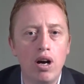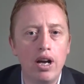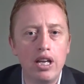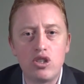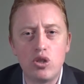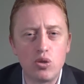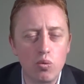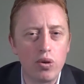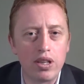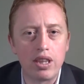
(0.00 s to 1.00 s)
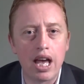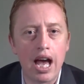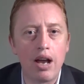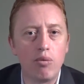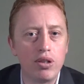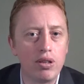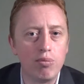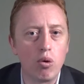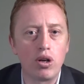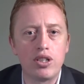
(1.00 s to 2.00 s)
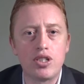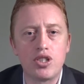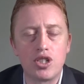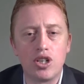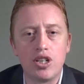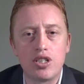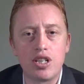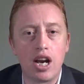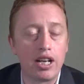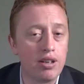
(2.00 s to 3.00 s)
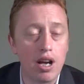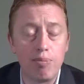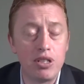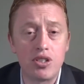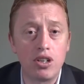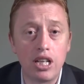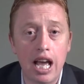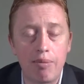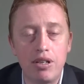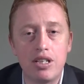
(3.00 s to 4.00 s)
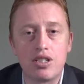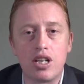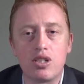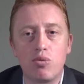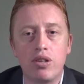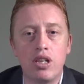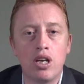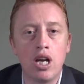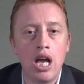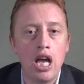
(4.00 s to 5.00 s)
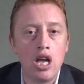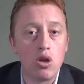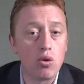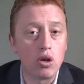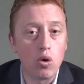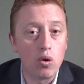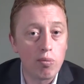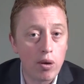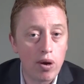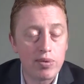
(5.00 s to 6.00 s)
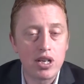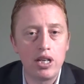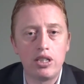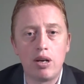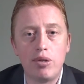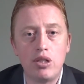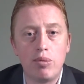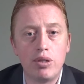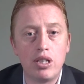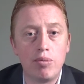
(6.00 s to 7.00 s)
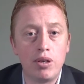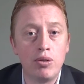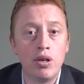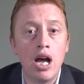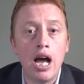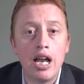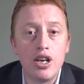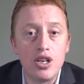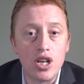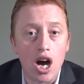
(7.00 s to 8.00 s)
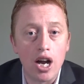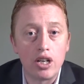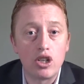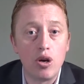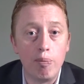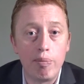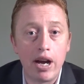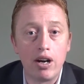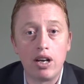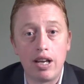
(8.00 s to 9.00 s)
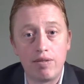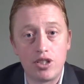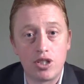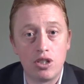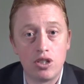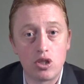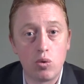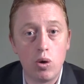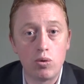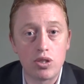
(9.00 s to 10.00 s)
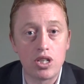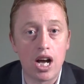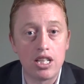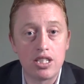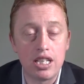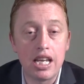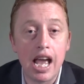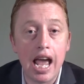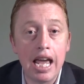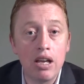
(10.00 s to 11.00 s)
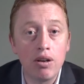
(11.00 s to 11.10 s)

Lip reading: issues with that, with the mortgage insurance that I'd be certainly happy to discuss with you. You can go to my website, www.comparelifeinsurancequotes.ca.